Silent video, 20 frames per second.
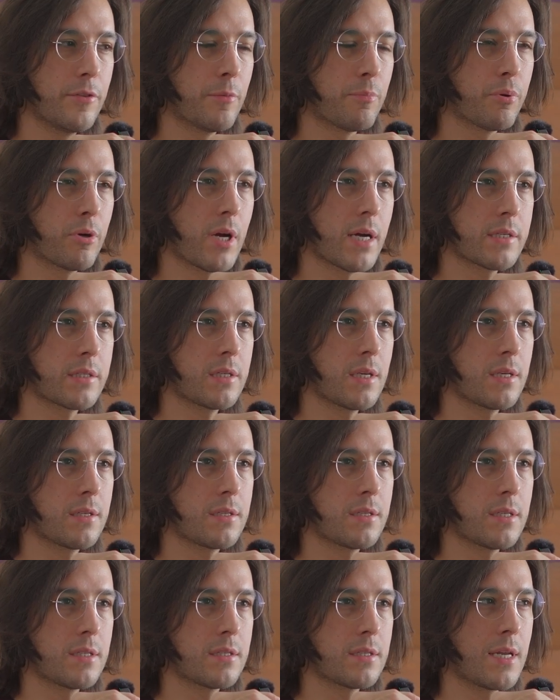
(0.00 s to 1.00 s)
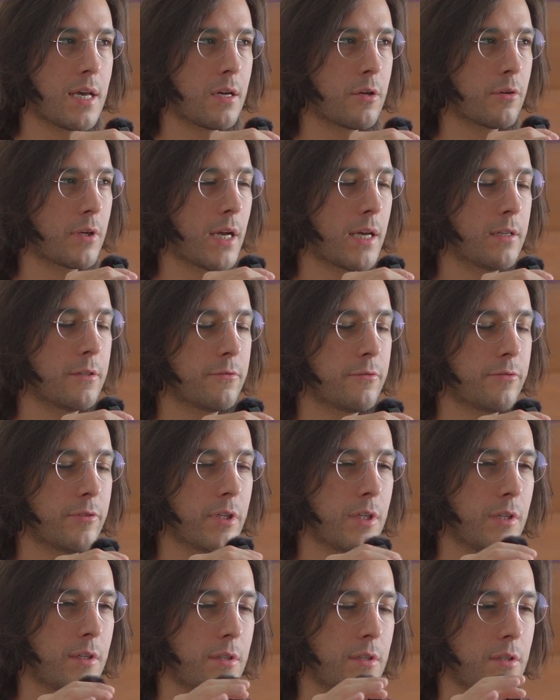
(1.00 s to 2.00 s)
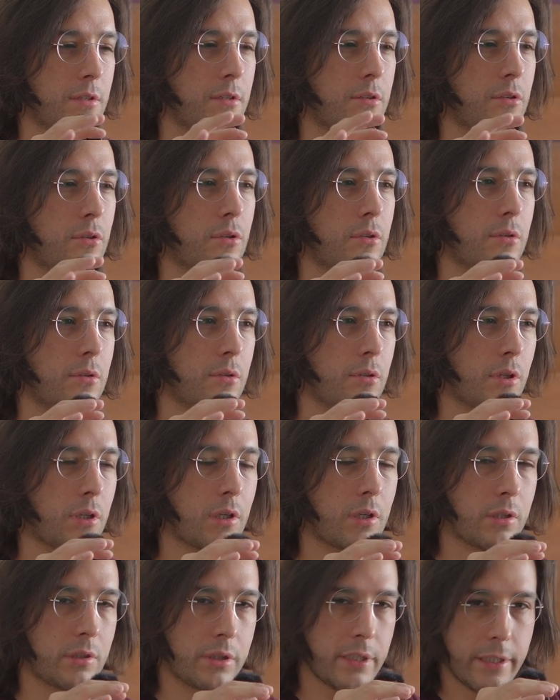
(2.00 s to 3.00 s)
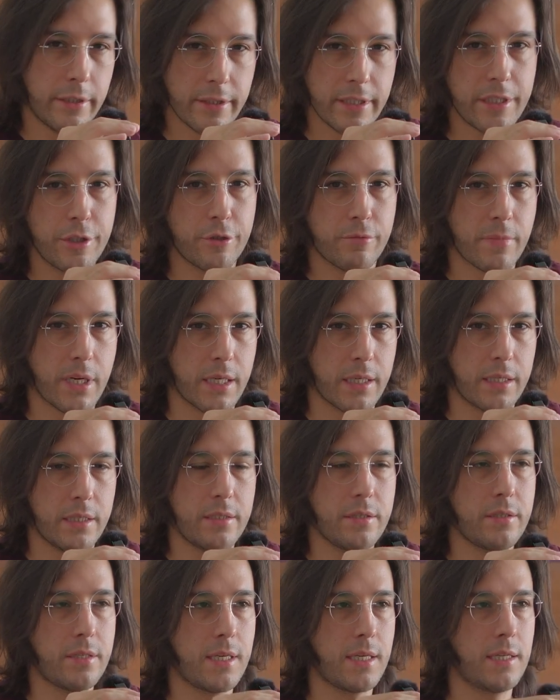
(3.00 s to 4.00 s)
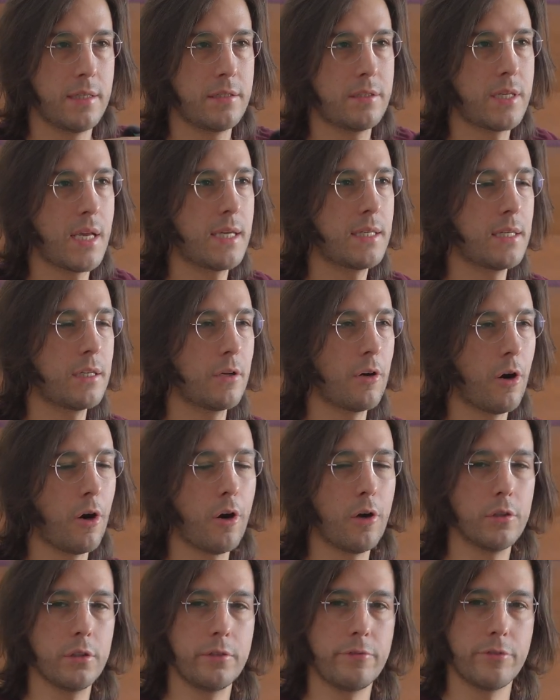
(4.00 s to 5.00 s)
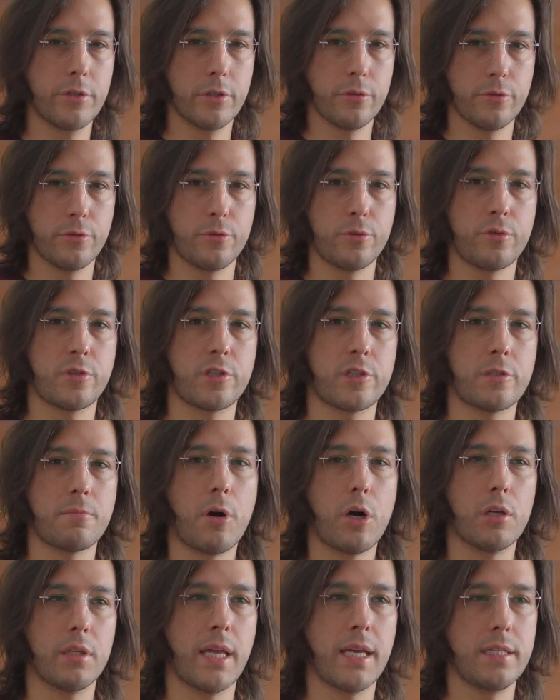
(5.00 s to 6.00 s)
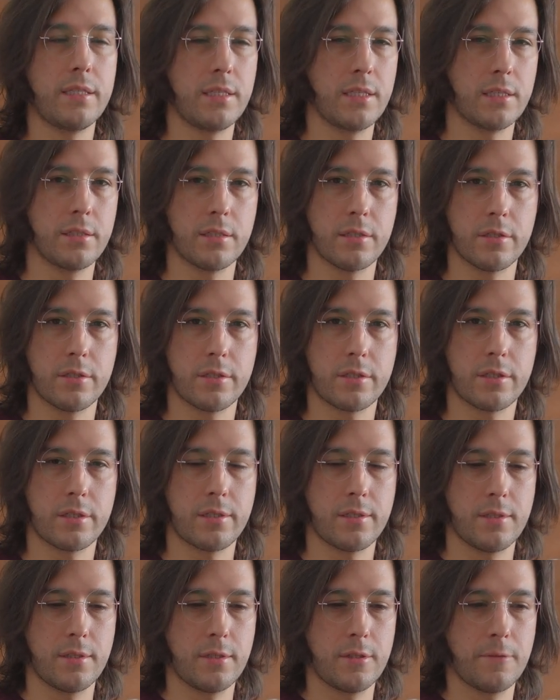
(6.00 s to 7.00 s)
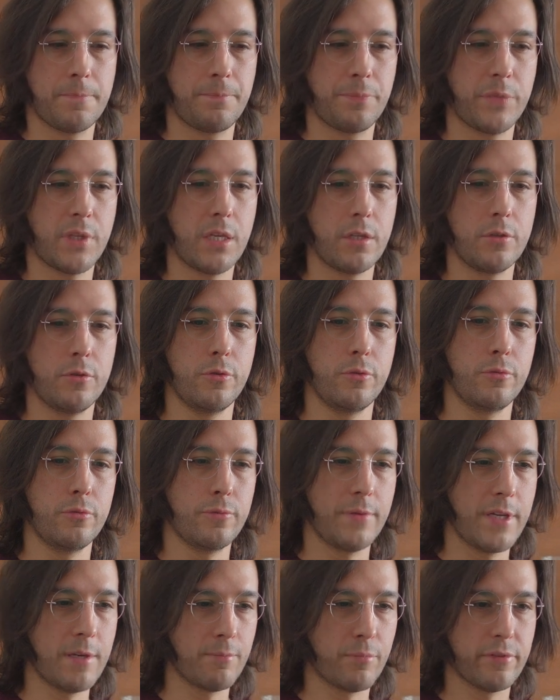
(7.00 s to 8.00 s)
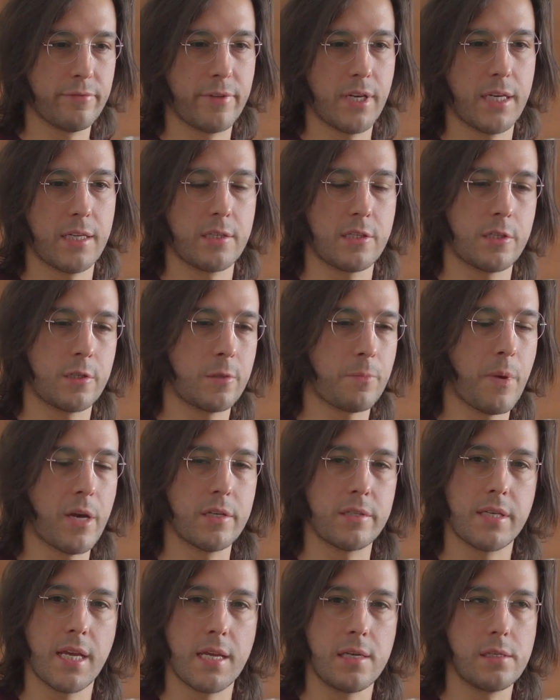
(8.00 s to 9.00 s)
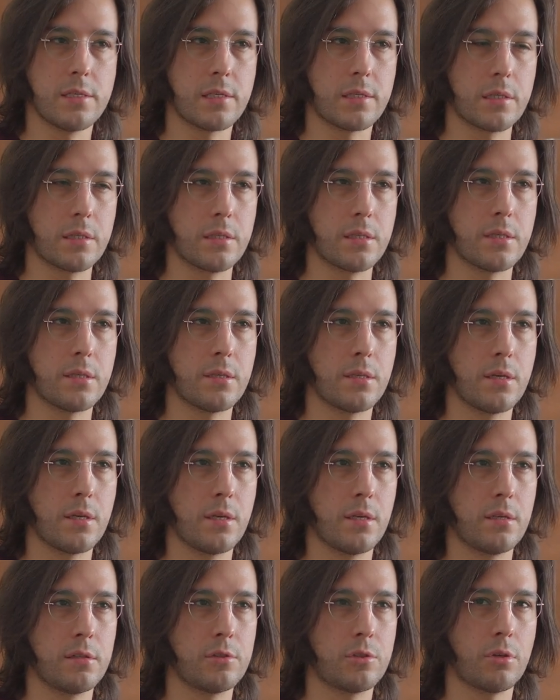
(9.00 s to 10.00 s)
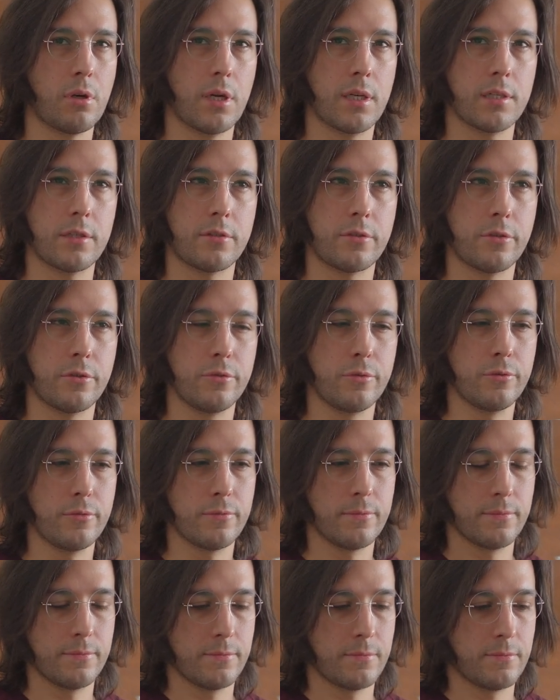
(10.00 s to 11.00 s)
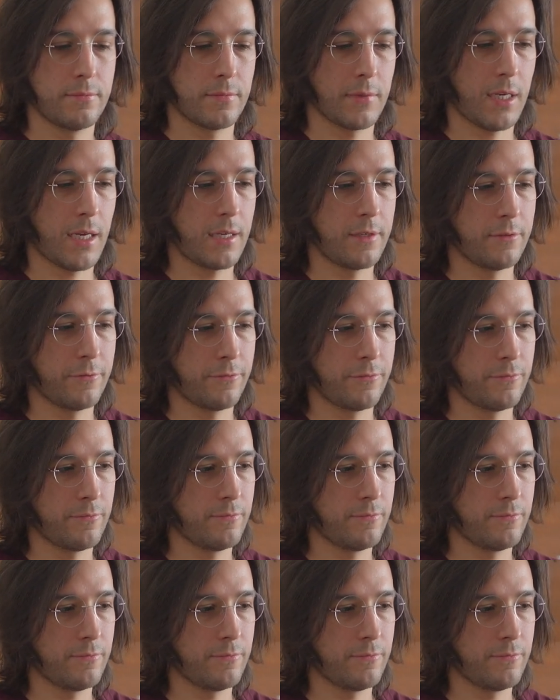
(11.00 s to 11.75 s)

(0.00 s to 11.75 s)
Process is now kind of clearing your mind and taking all of those small ideas that you improvised spontaneously and trying to kind of